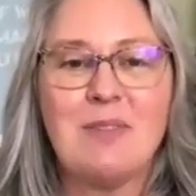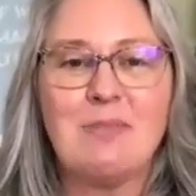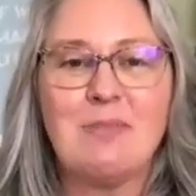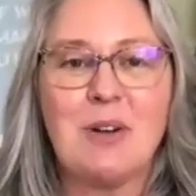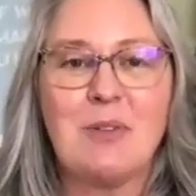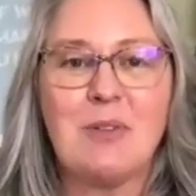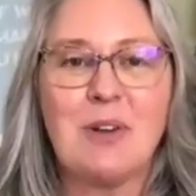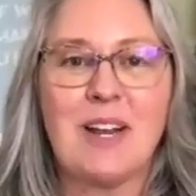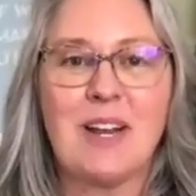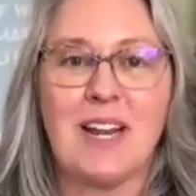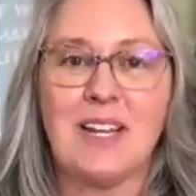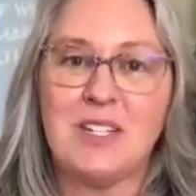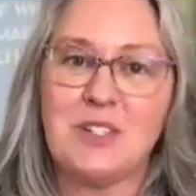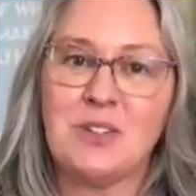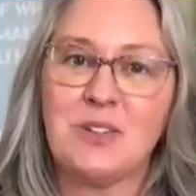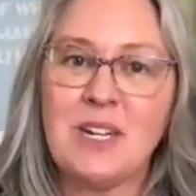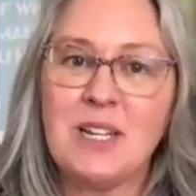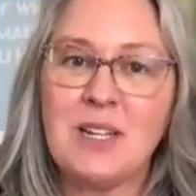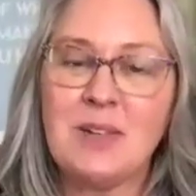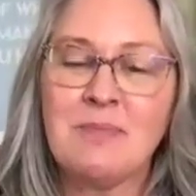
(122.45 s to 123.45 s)
But when I
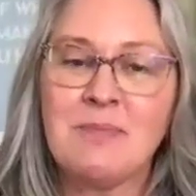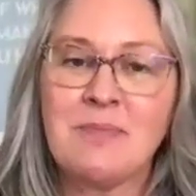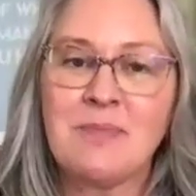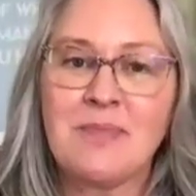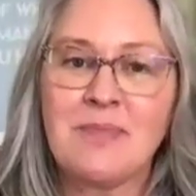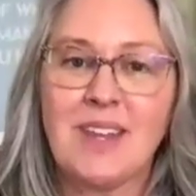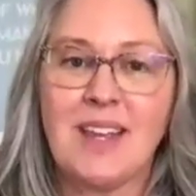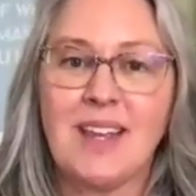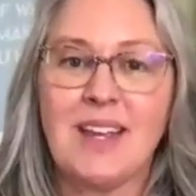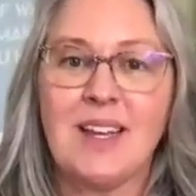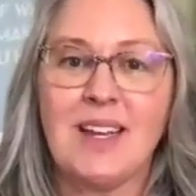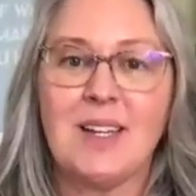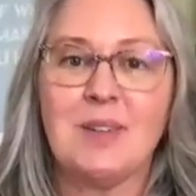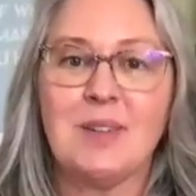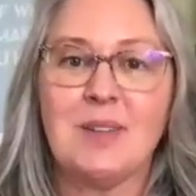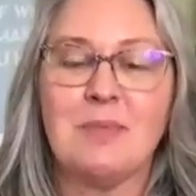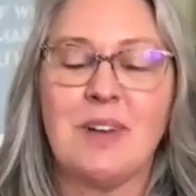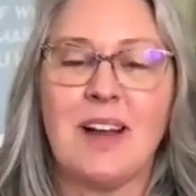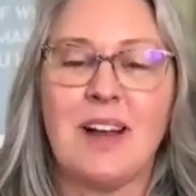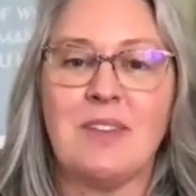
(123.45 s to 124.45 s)
dream,
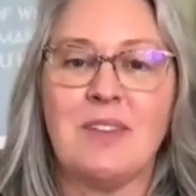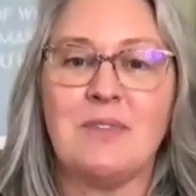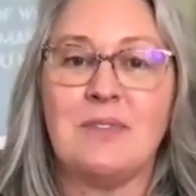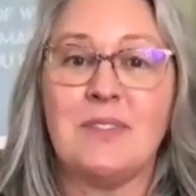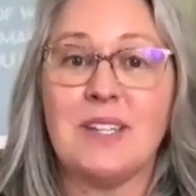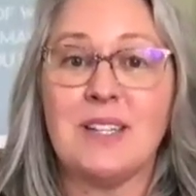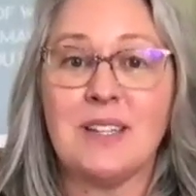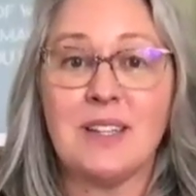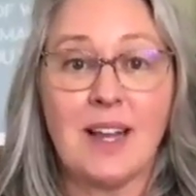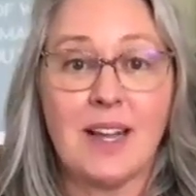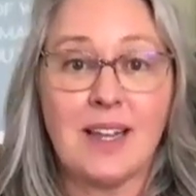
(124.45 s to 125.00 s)
I feel